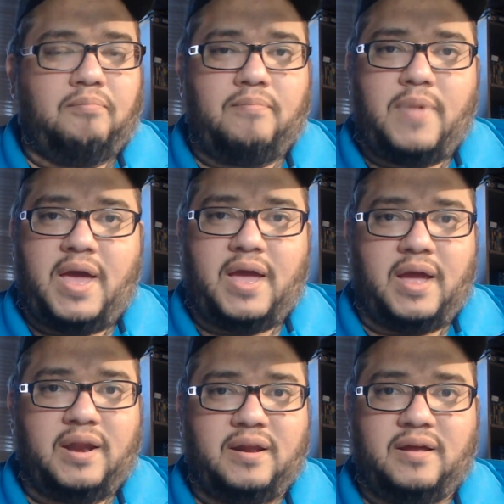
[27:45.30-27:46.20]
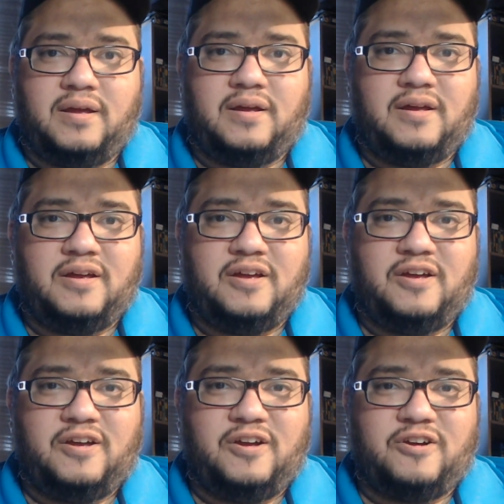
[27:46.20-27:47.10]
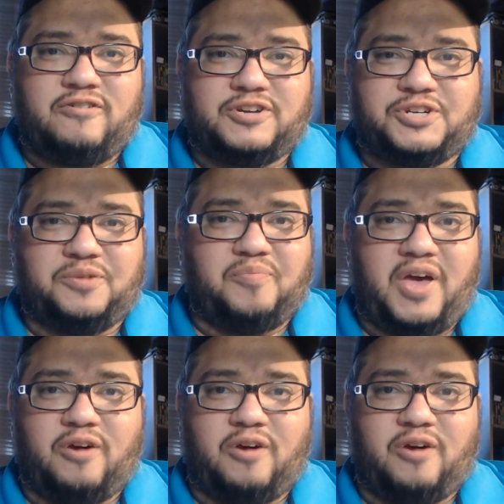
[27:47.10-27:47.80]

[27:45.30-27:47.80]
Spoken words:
man, Christian